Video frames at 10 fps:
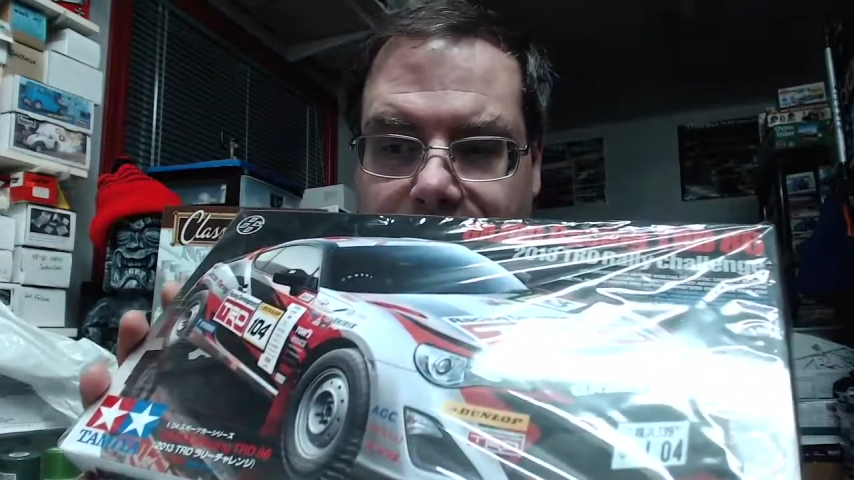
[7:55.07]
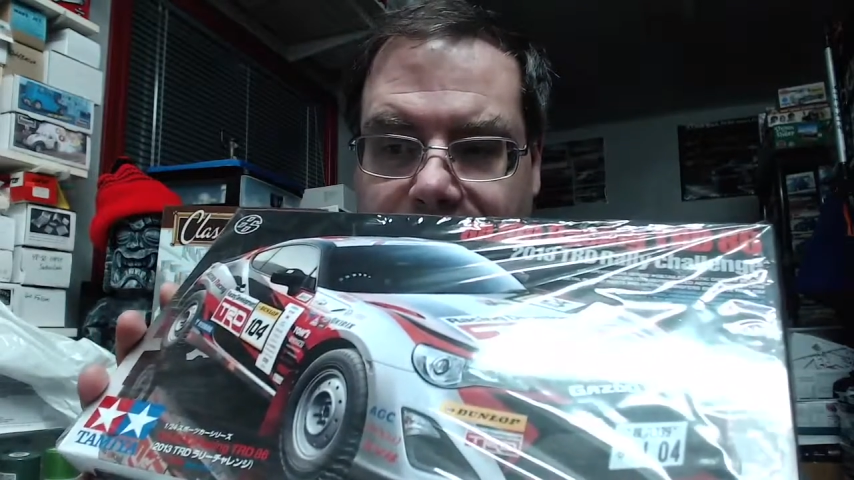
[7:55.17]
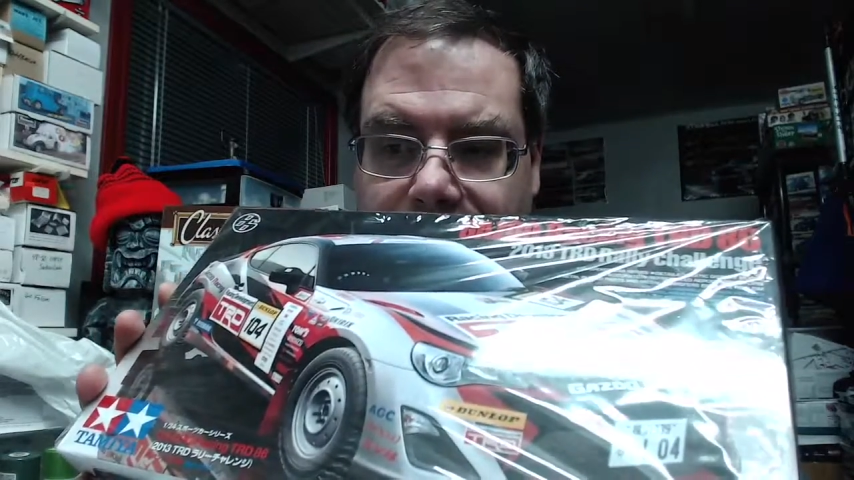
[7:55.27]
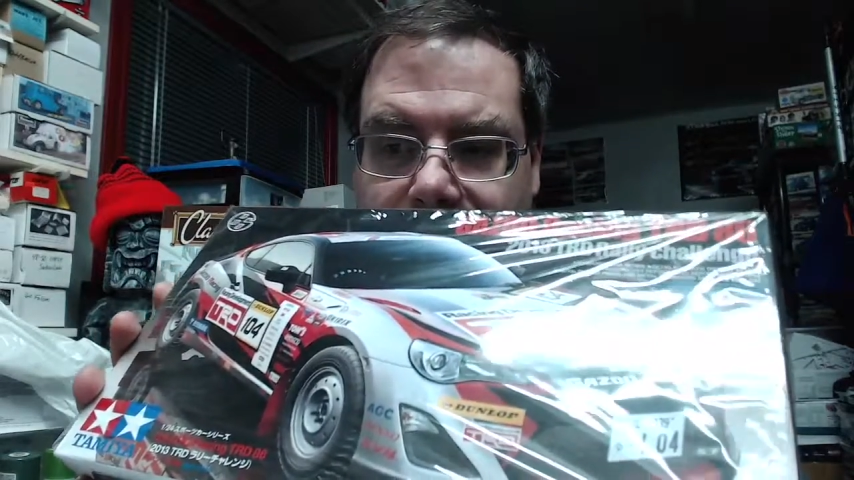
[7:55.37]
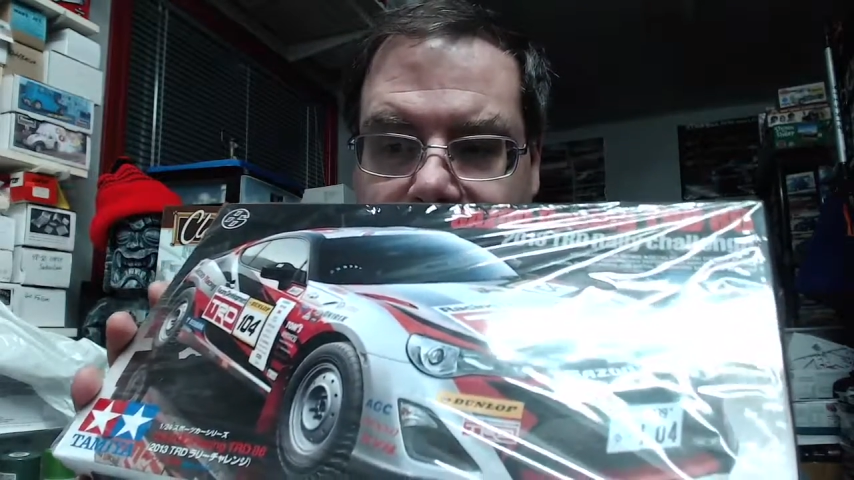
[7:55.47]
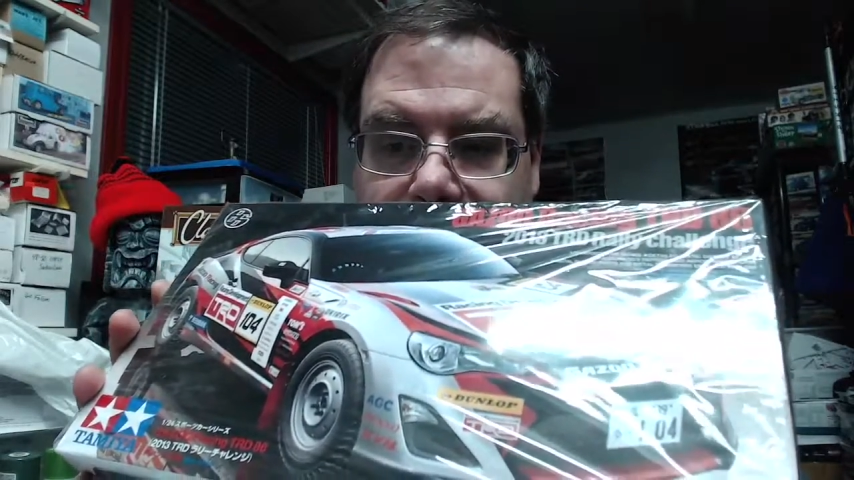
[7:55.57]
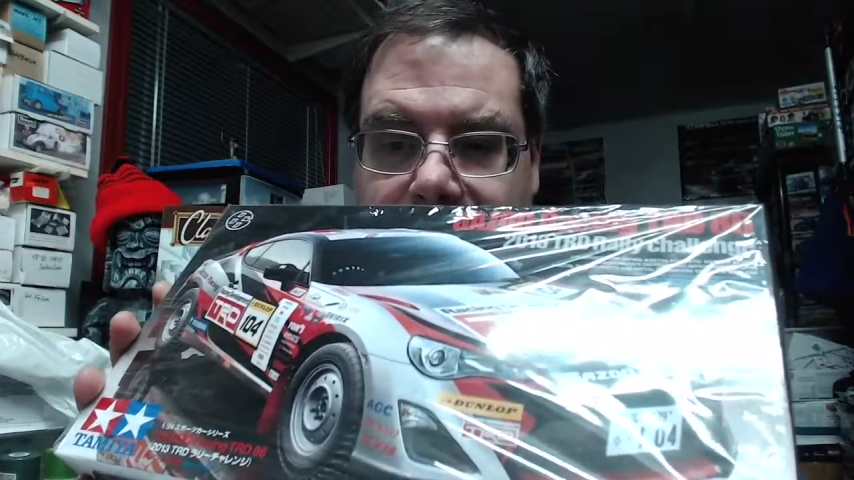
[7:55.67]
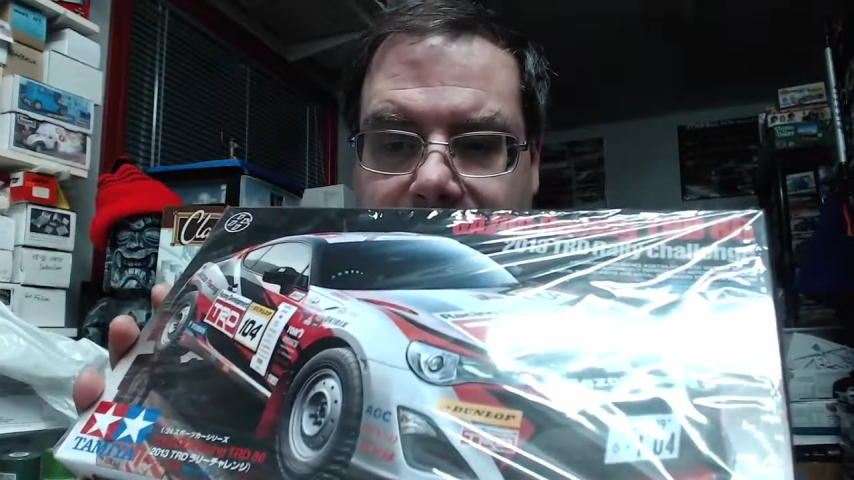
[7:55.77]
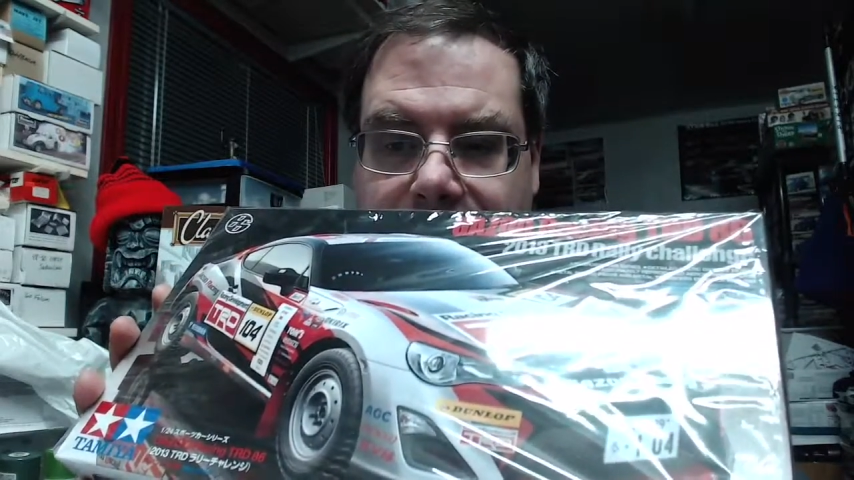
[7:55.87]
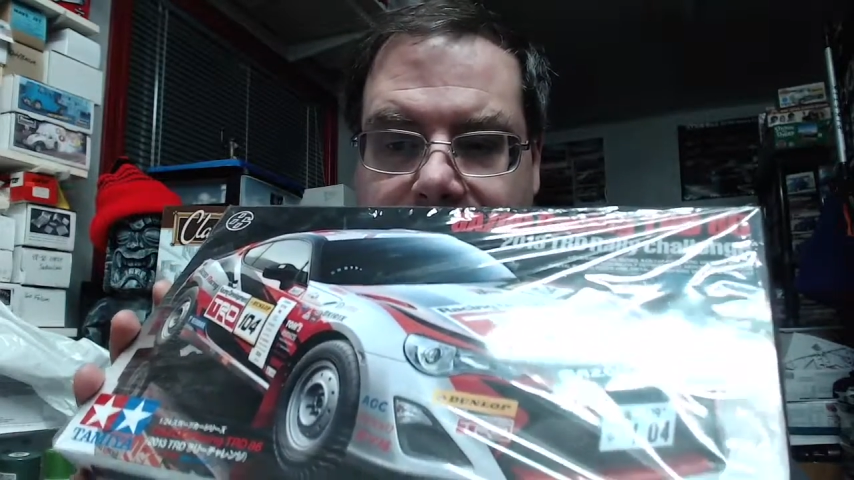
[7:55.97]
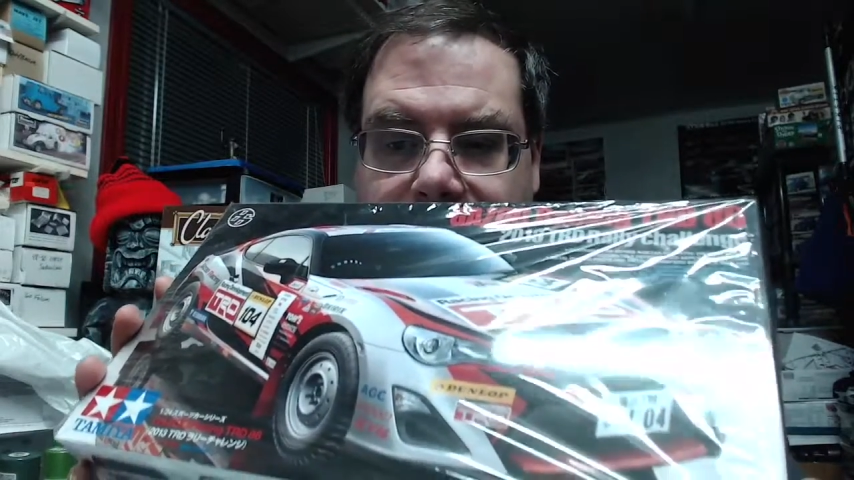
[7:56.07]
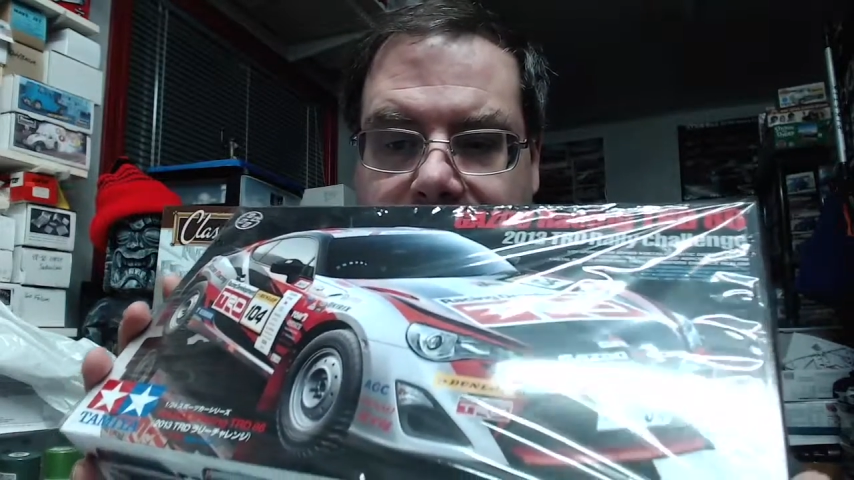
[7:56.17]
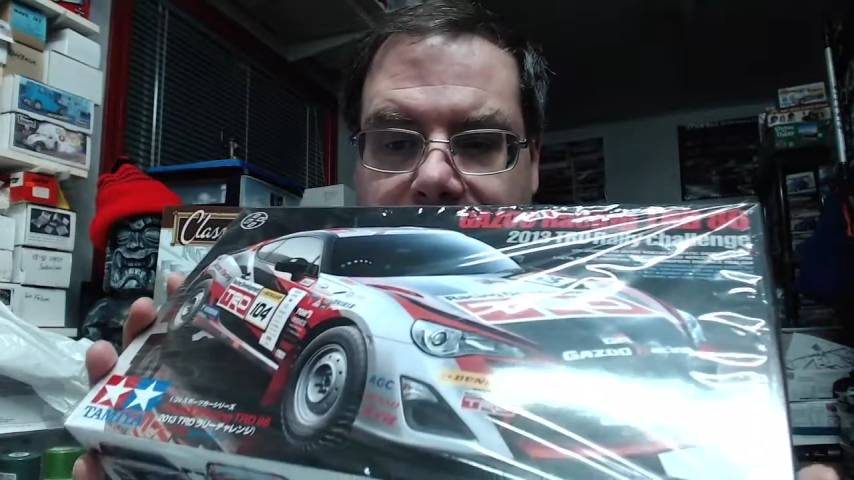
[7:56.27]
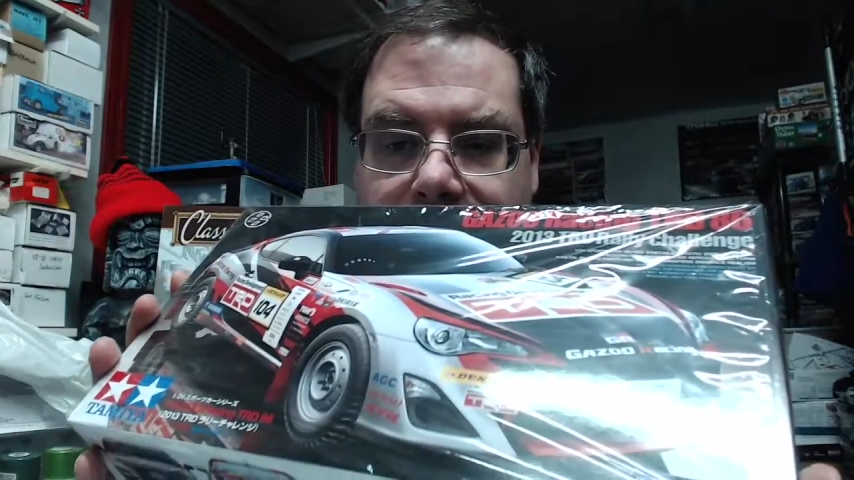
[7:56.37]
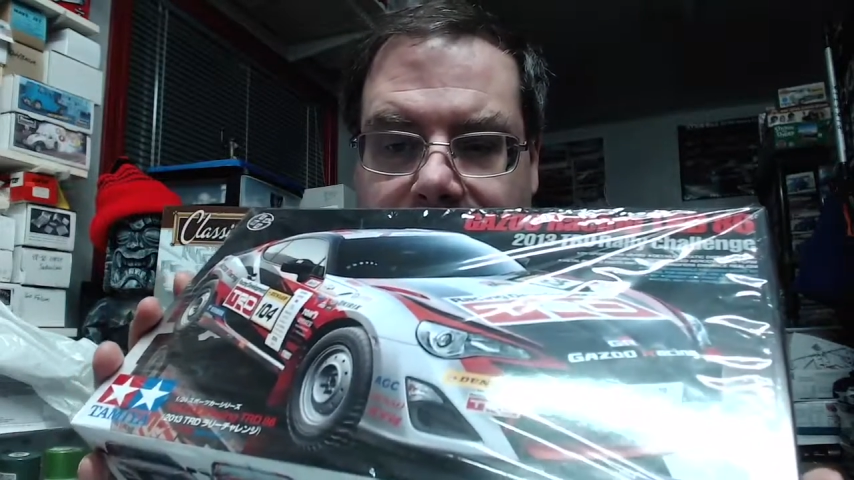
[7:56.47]
TRD
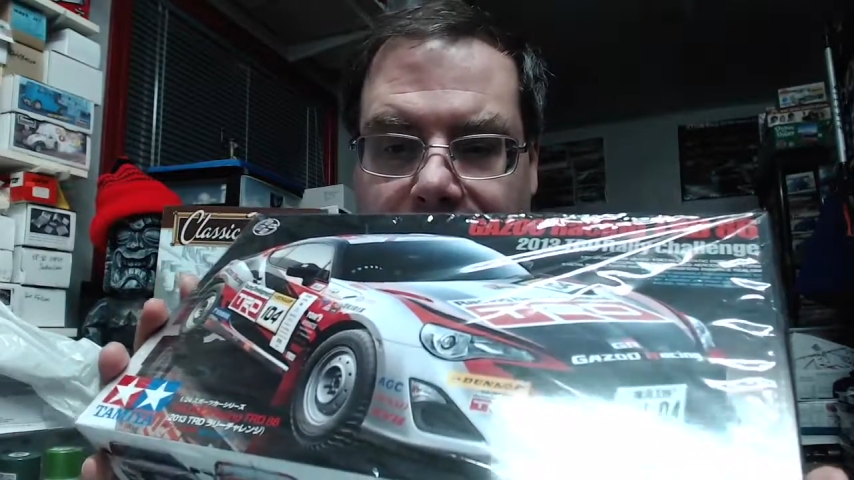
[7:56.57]
86,